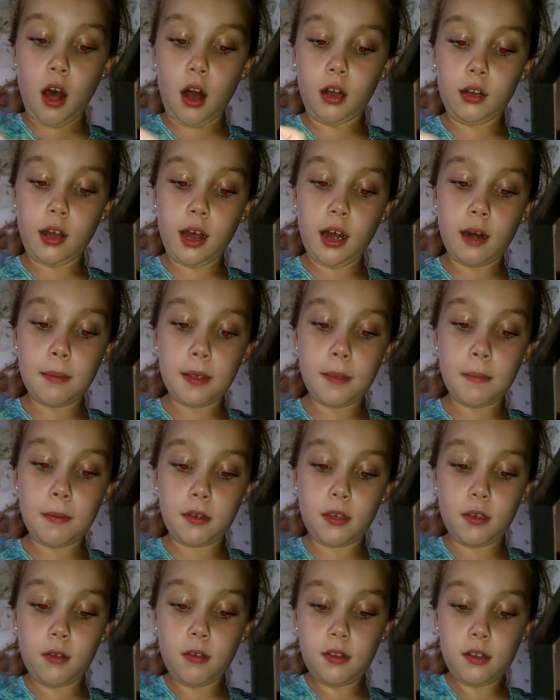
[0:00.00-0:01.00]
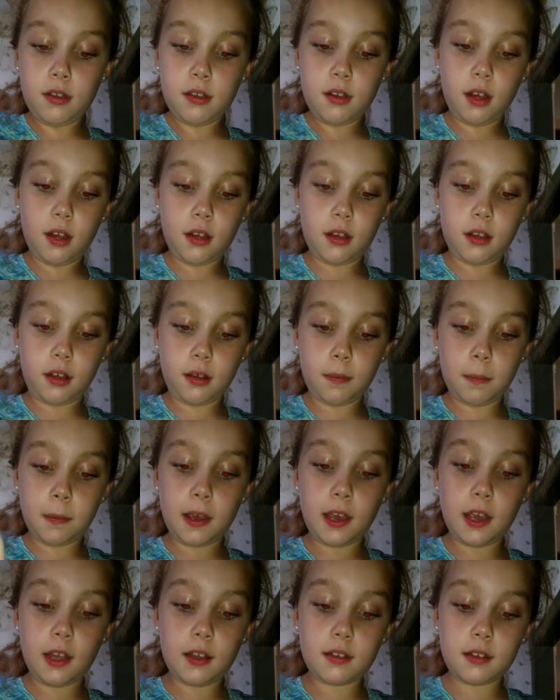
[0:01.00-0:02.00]
a lot of people use these on
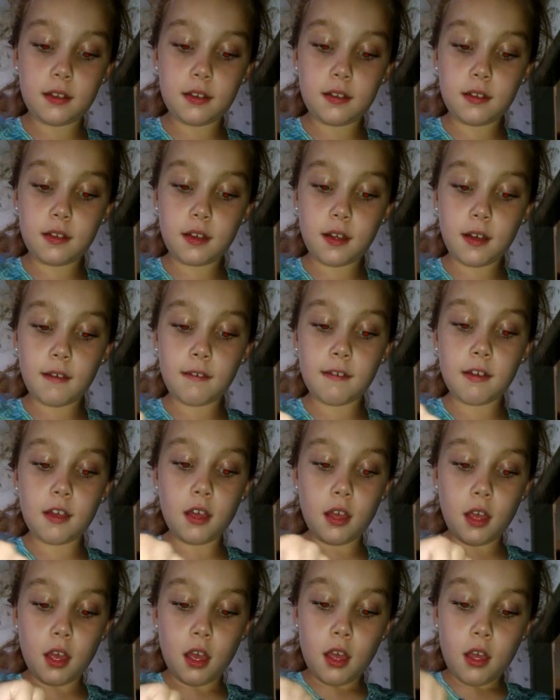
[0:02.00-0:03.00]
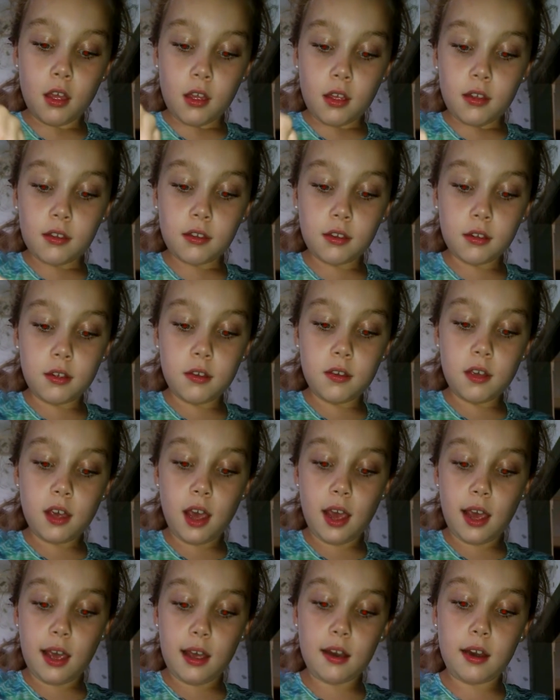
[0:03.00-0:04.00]
cupcakes and stuff. So you
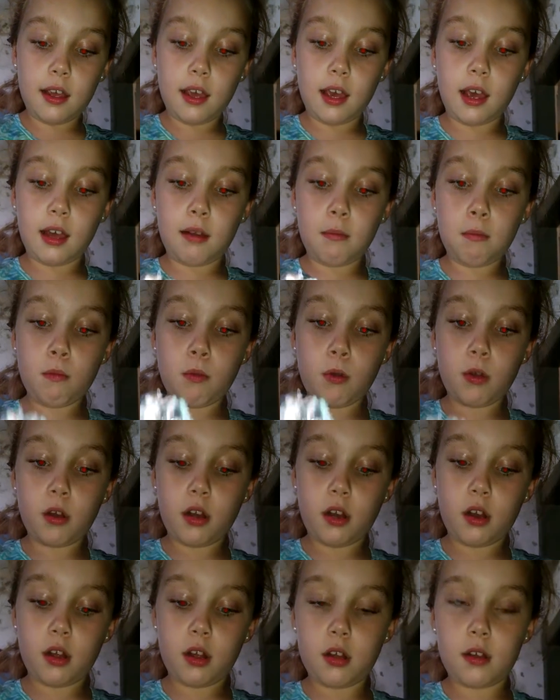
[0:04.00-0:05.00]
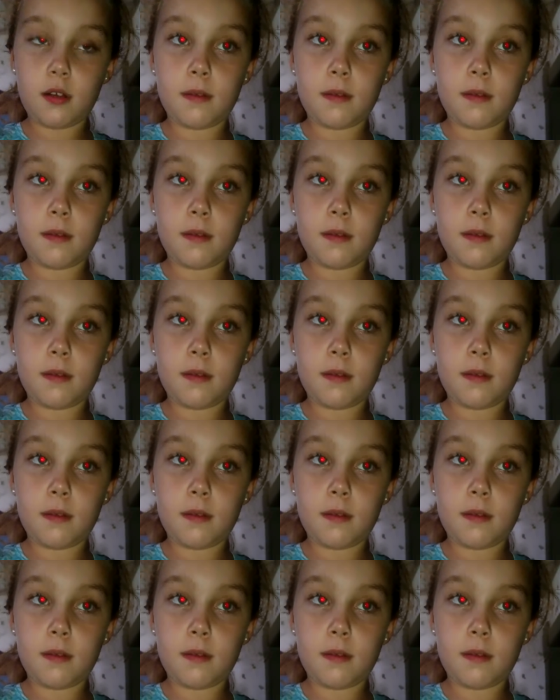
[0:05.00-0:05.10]
can add more